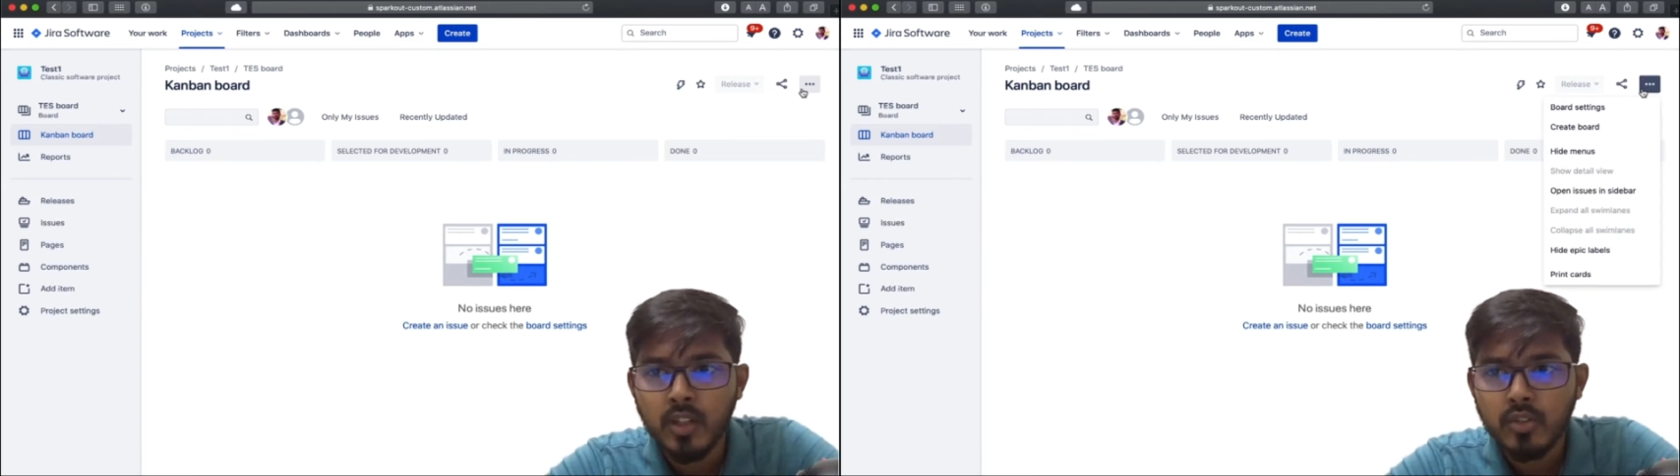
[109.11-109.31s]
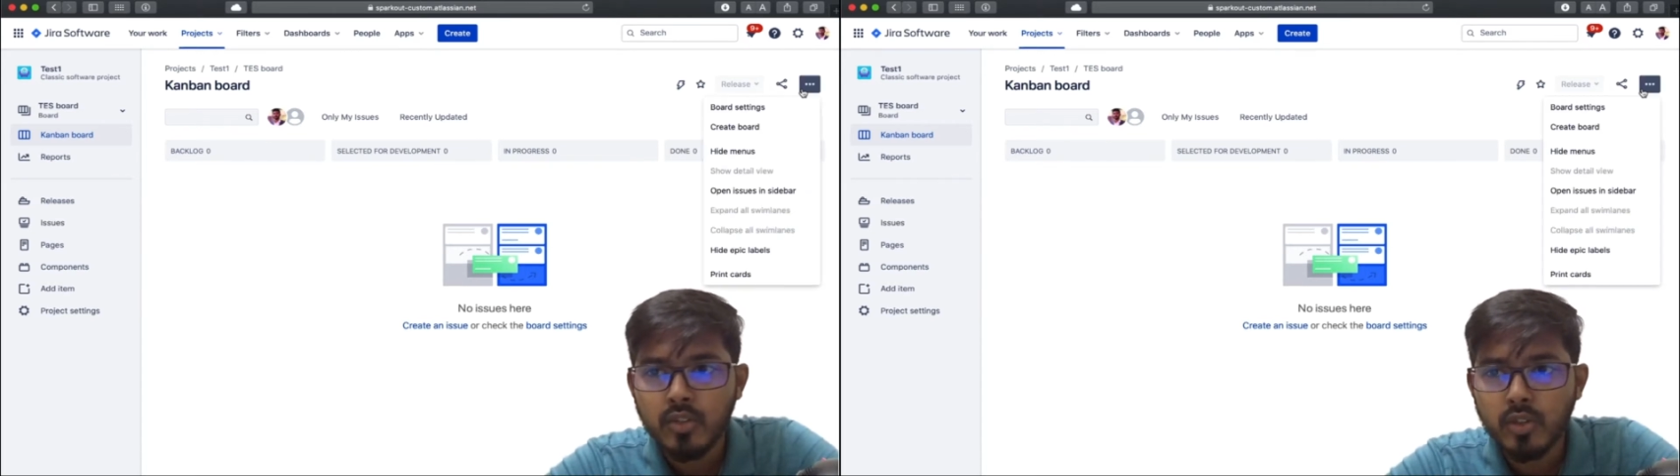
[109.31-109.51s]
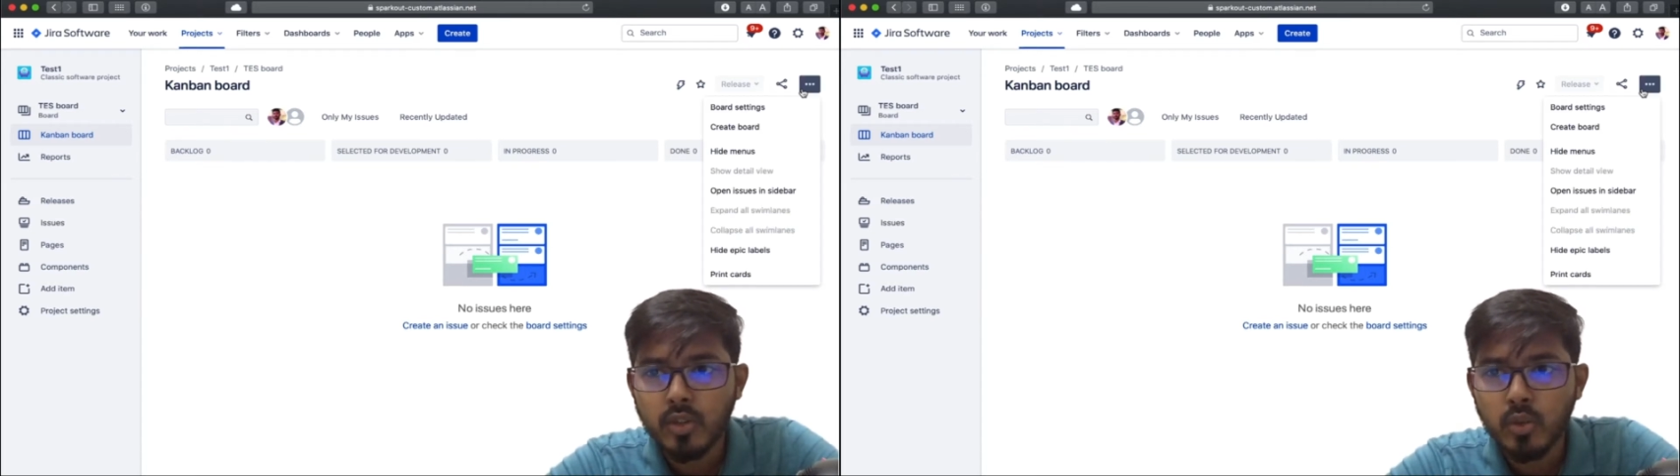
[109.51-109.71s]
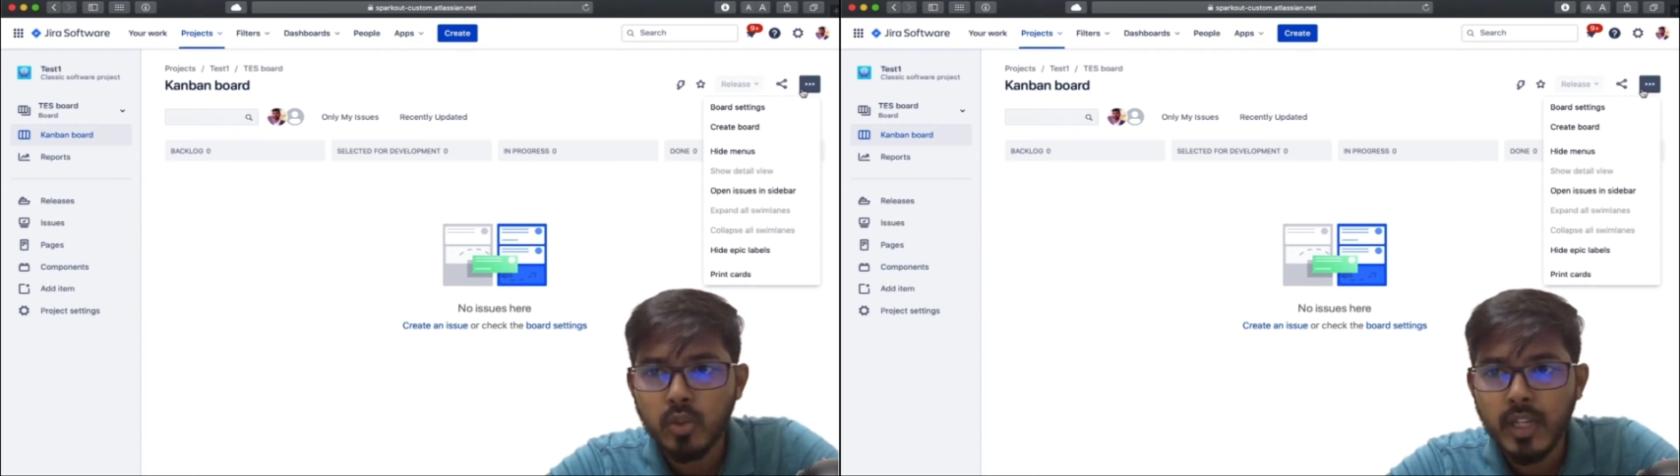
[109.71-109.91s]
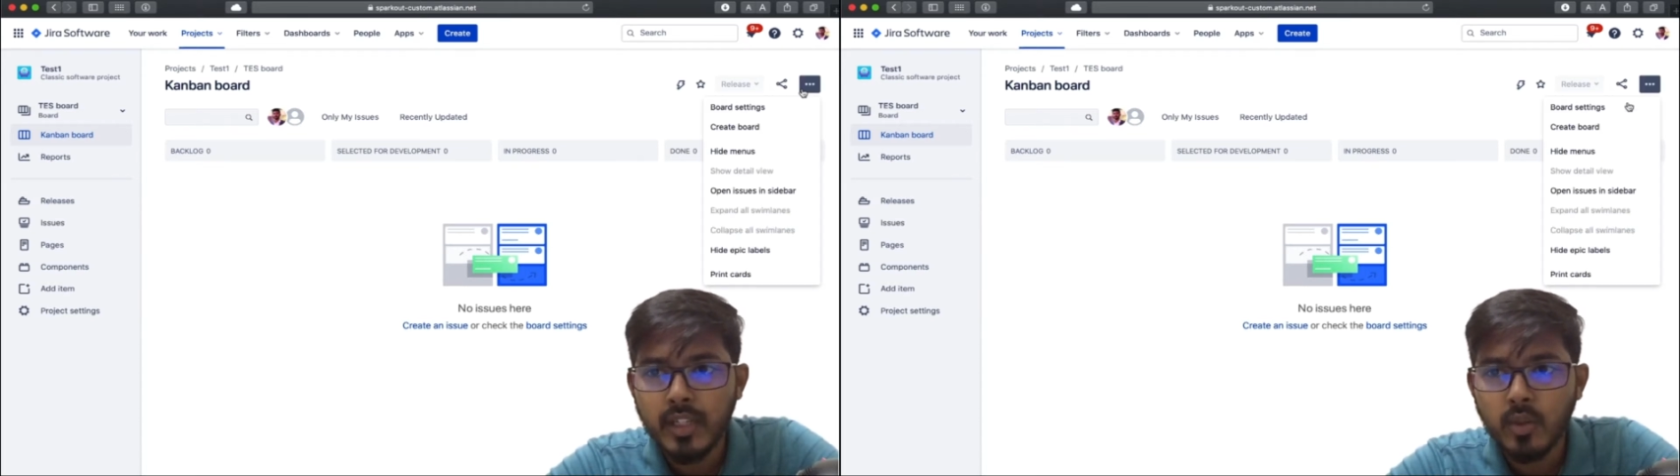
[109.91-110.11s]
So to do
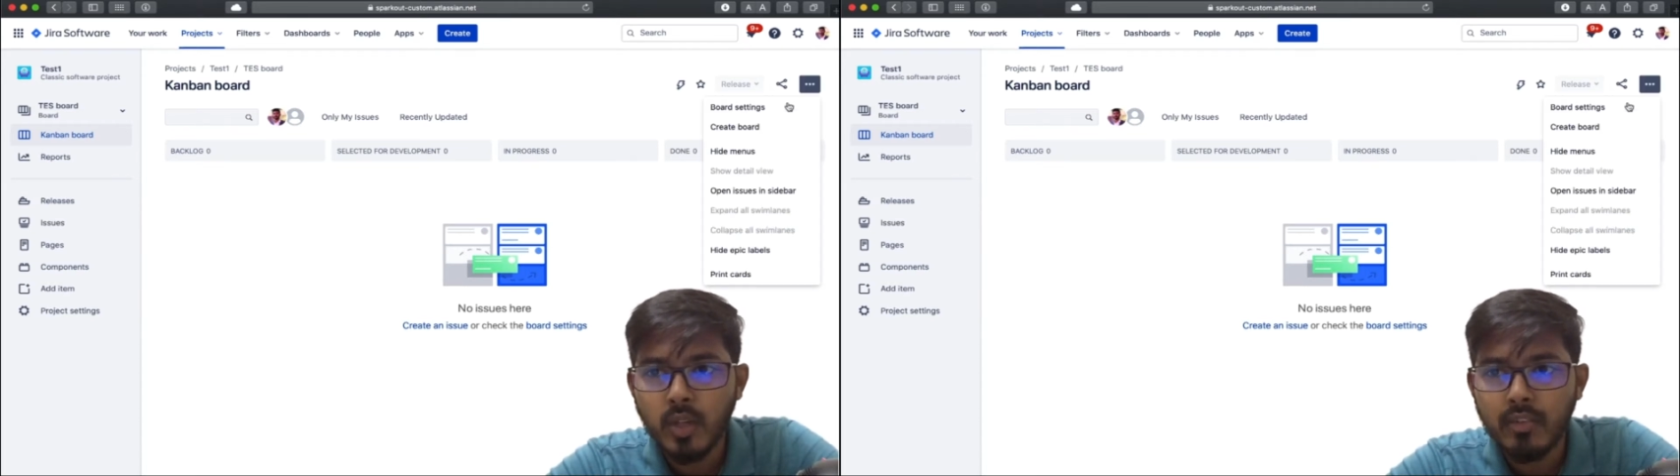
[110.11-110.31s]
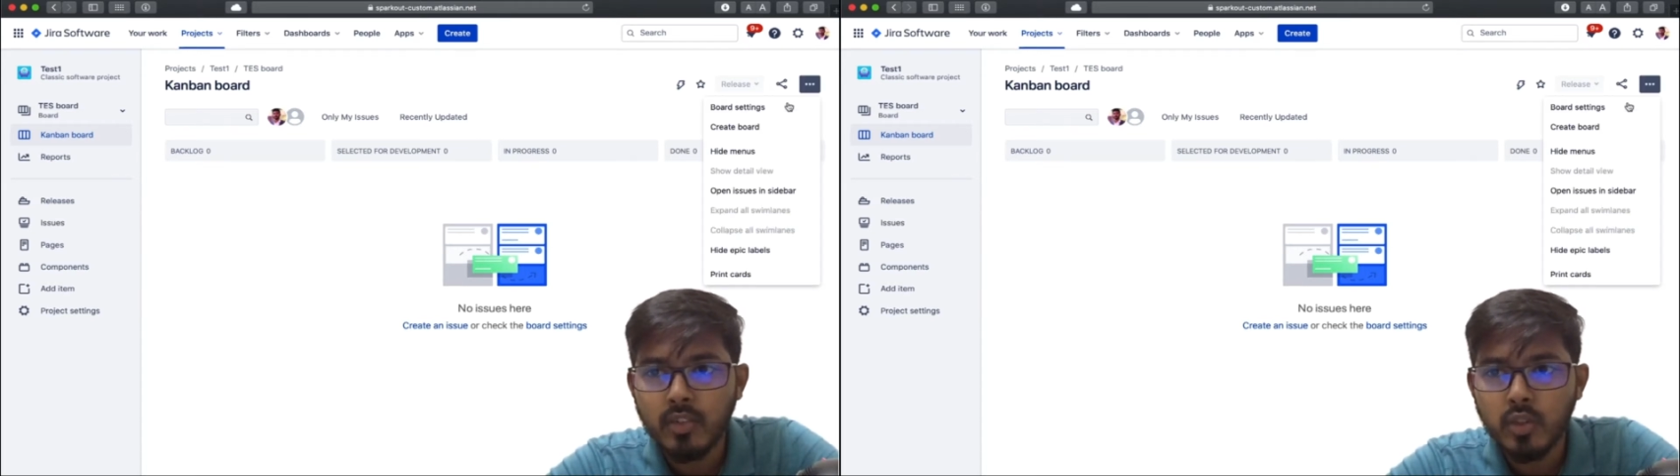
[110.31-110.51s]
that, you'll have to